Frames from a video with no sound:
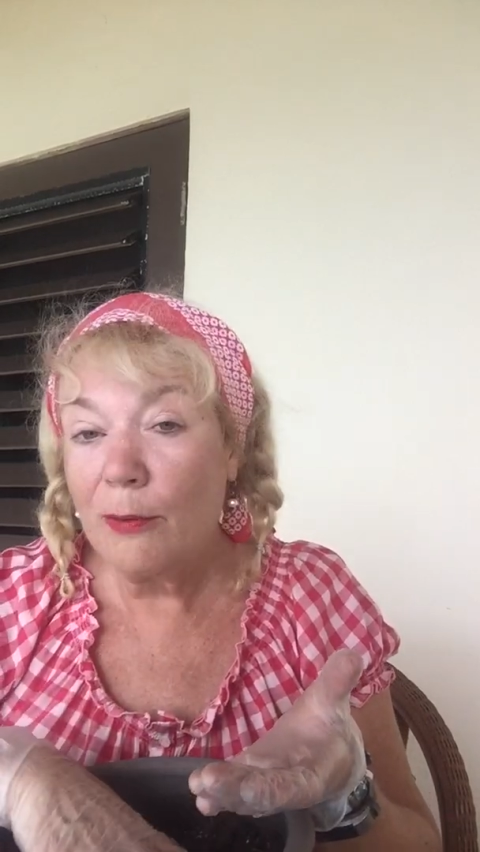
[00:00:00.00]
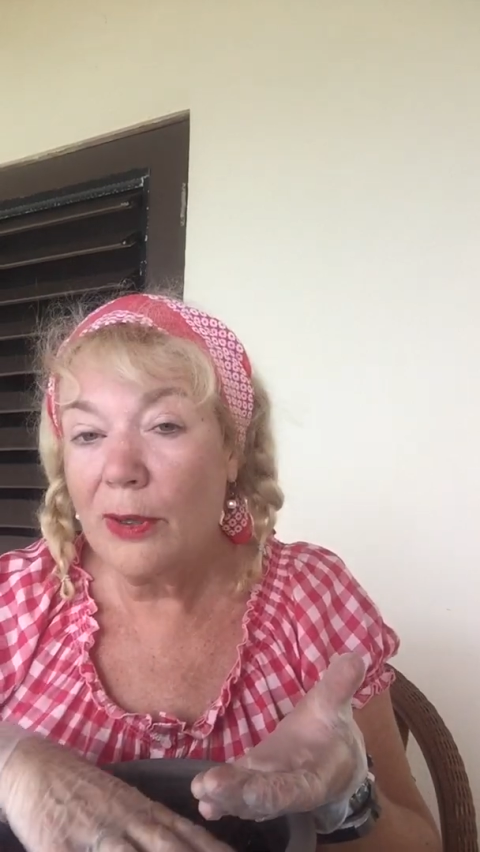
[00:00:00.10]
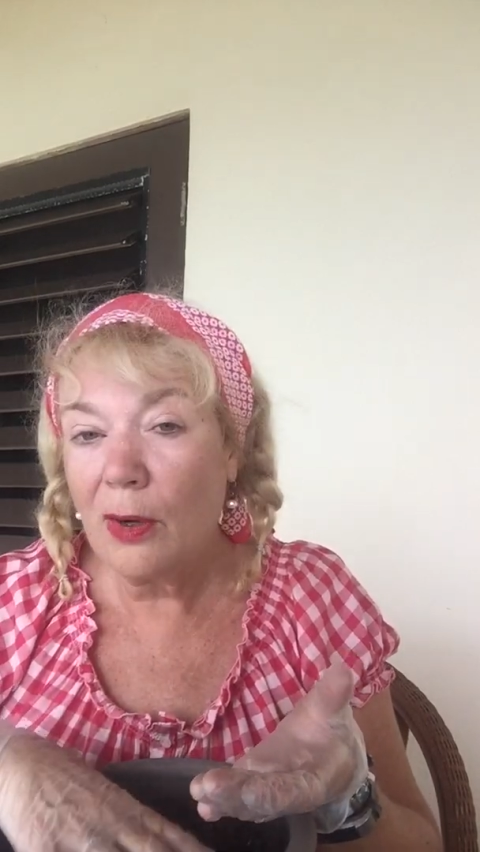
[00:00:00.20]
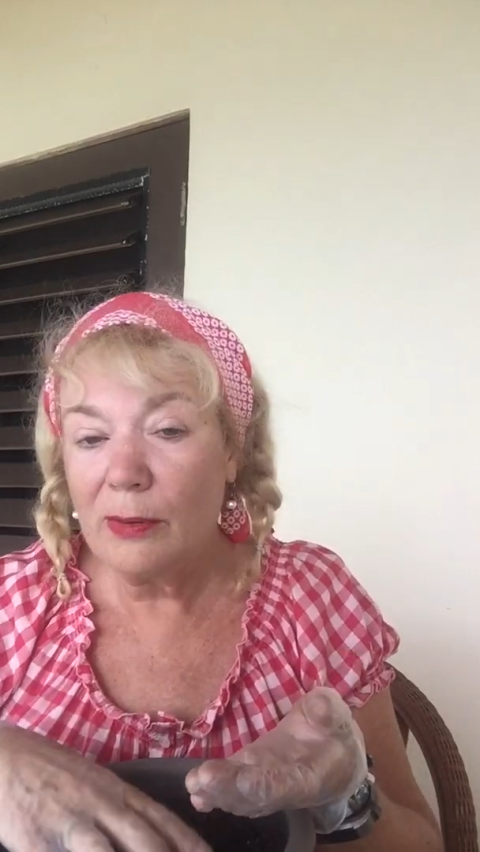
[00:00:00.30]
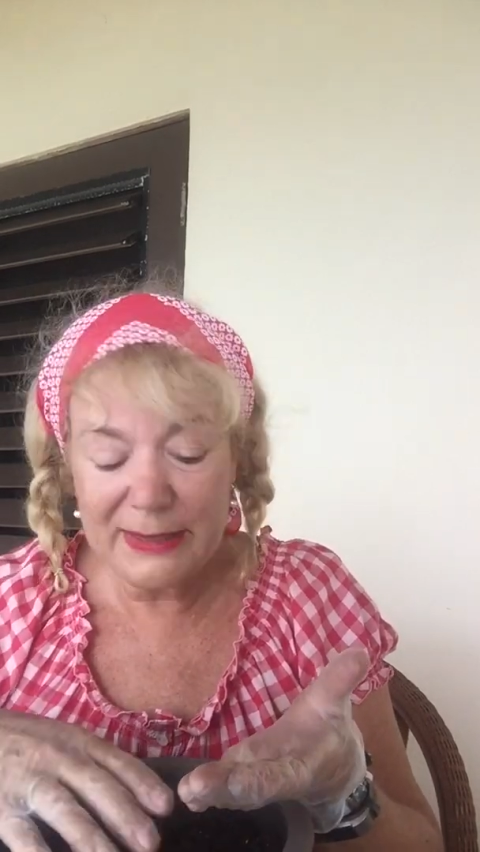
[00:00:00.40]

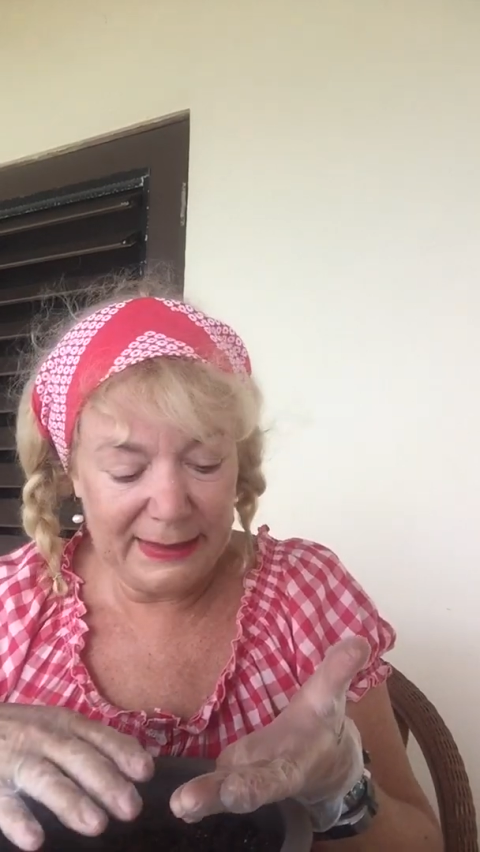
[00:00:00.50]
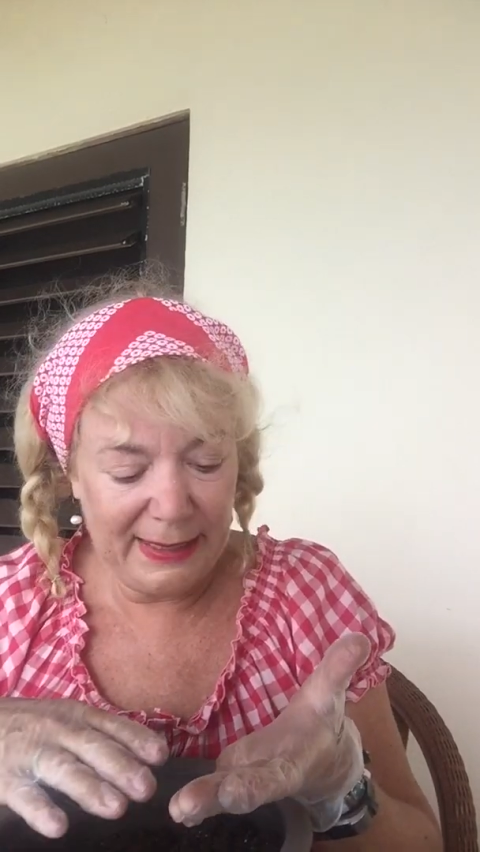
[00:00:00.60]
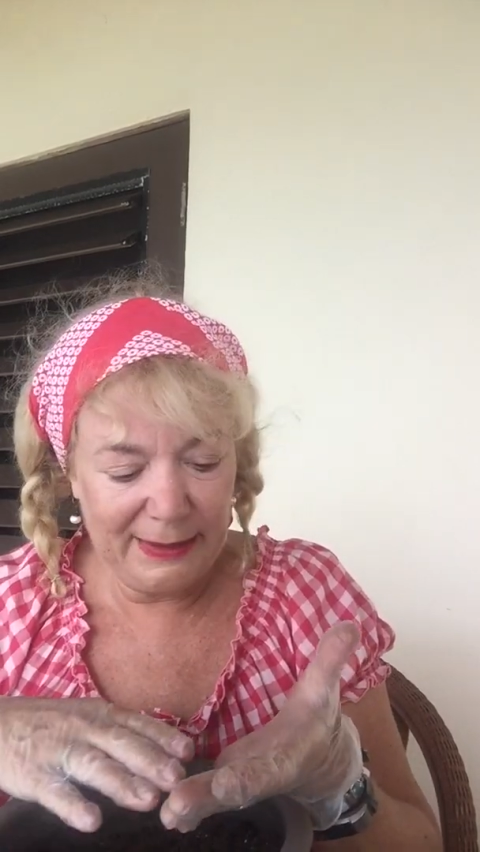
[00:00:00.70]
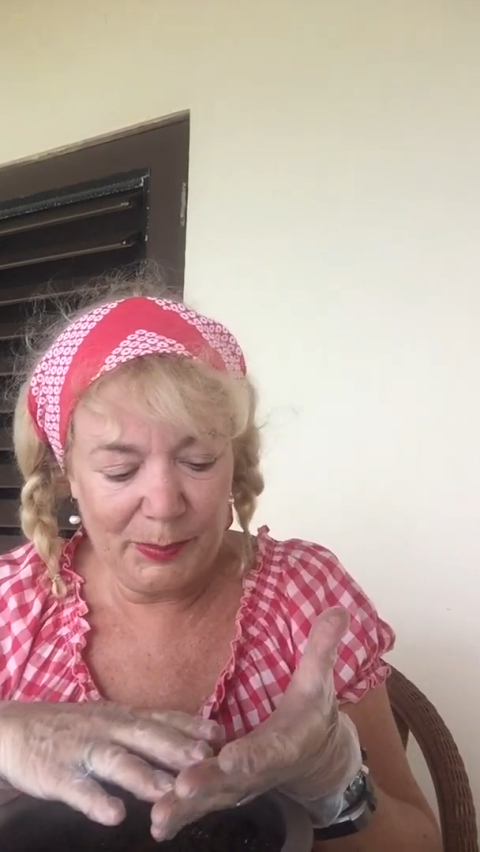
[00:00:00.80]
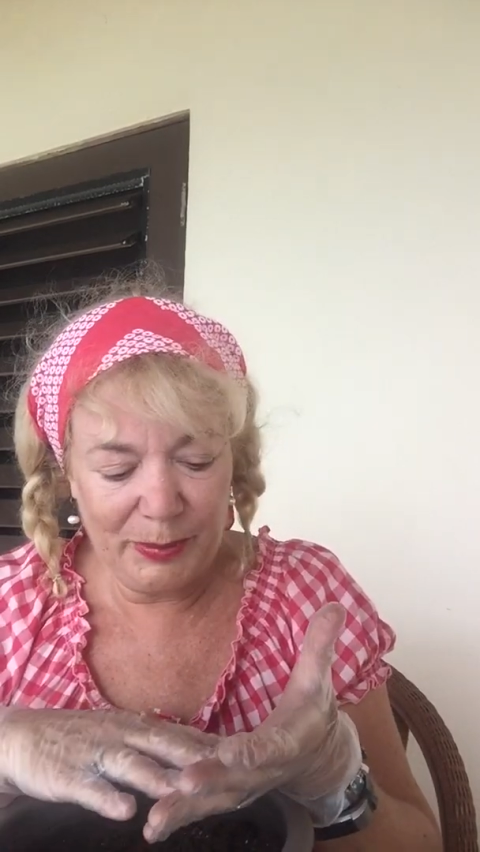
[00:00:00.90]
would always
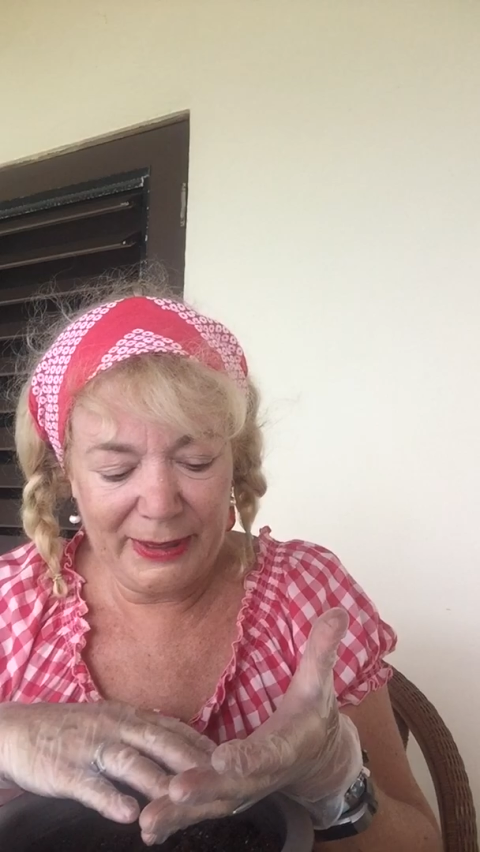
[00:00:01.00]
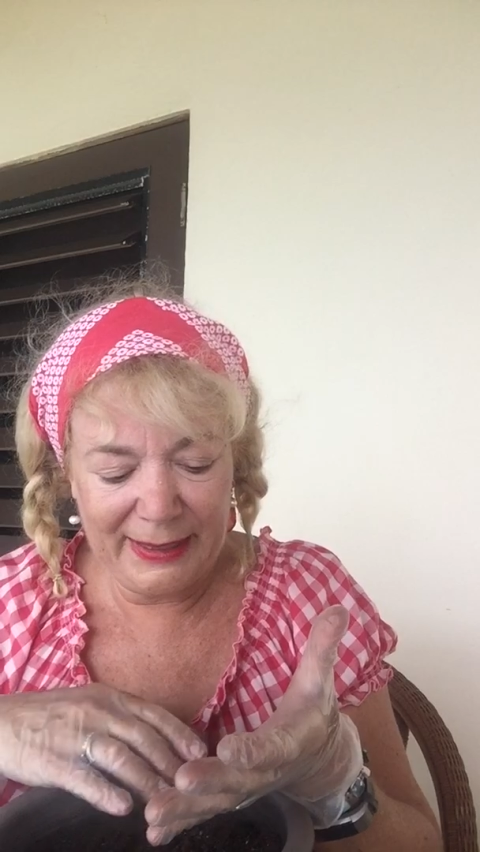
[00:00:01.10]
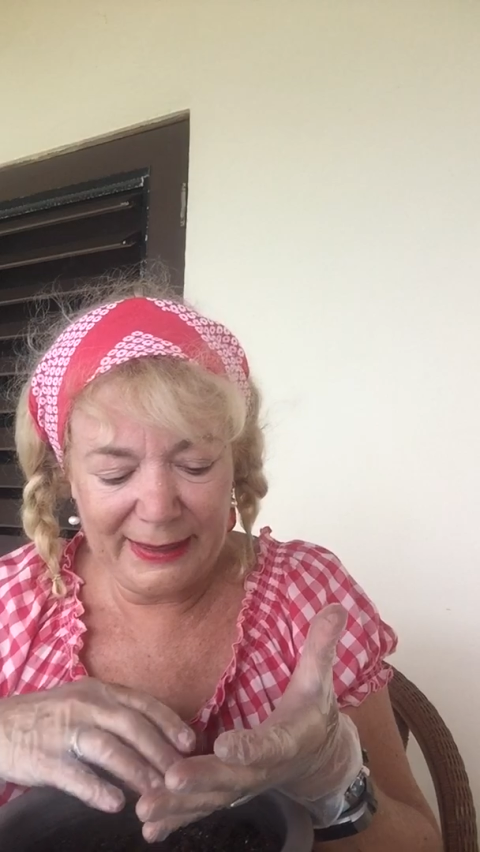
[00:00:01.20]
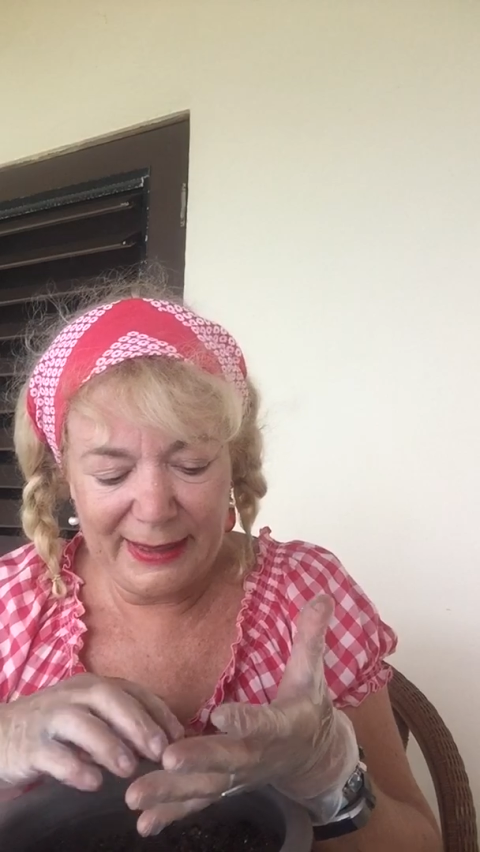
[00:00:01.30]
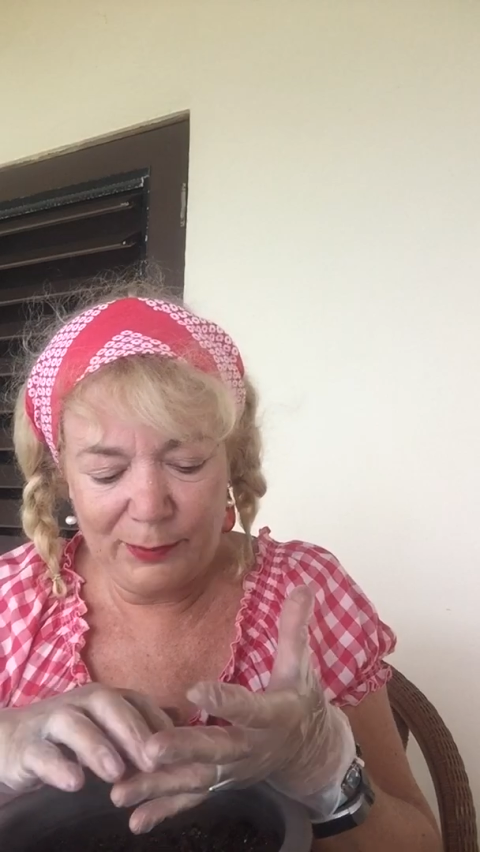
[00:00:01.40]
take the plant,